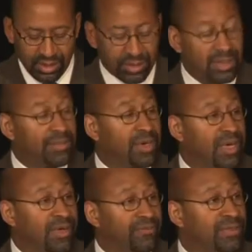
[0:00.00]
Summer
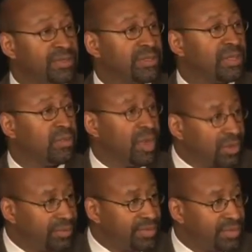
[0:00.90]
Conference.
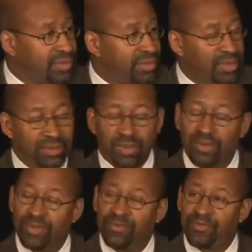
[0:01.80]
Welcome to what
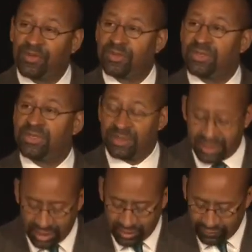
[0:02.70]
we refer to as the
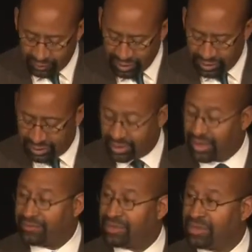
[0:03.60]
city of brotherly
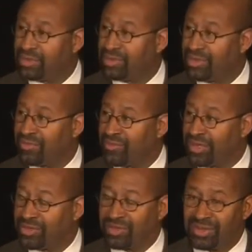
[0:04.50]
love and sisterly
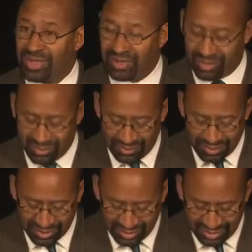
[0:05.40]
affection, our little
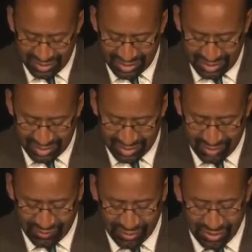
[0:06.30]
place
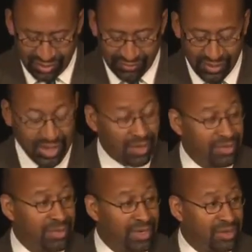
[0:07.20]
called Philadelphia.
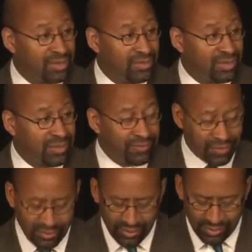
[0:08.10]
Howard, thank you
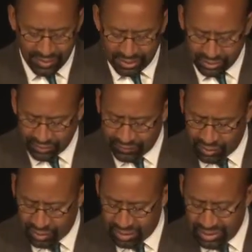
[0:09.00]
very, very much
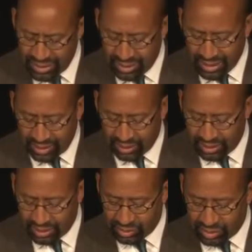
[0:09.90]
for not
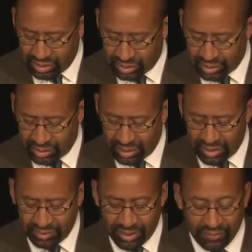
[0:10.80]
only the
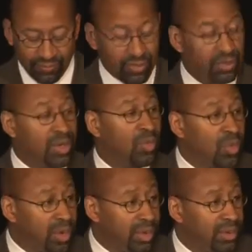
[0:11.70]
introduction, but for the great
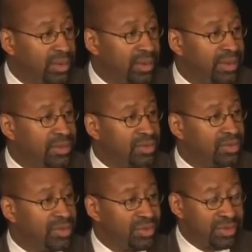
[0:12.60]
work that
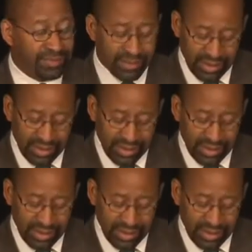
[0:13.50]
you're doing